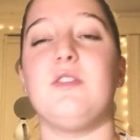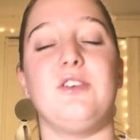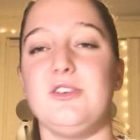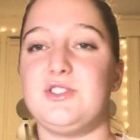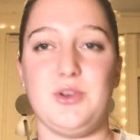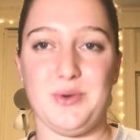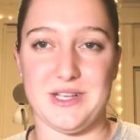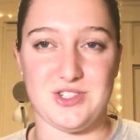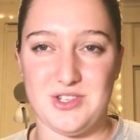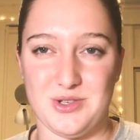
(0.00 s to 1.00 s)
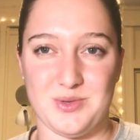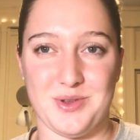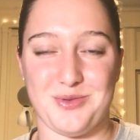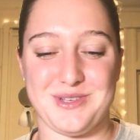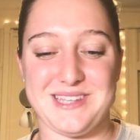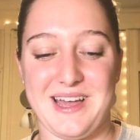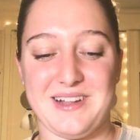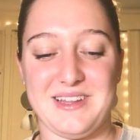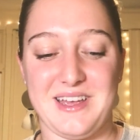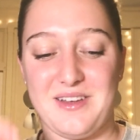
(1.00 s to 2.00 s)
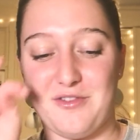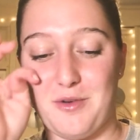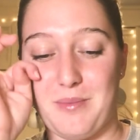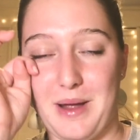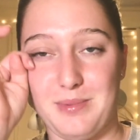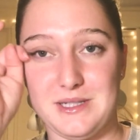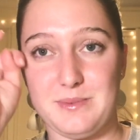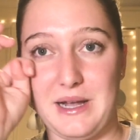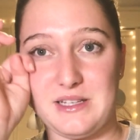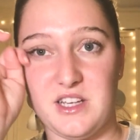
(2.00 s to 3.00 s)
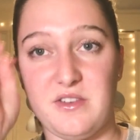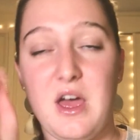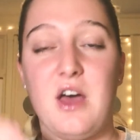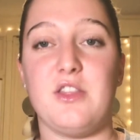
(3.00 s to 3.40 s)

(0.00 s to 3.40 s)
there are two issues with recycling from my perspective.